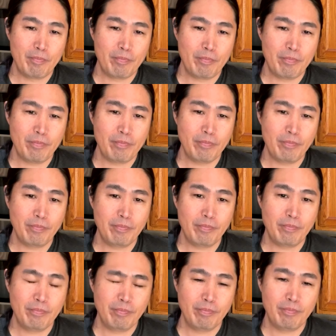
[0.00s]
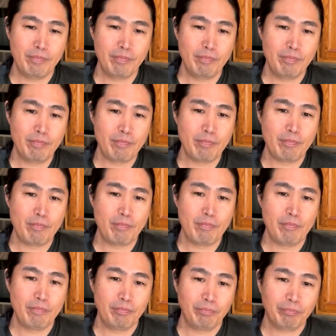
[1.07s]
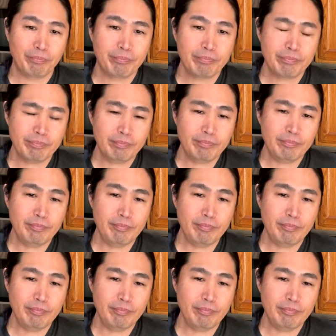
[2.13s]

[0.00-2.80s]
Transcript: The person shown says nothing.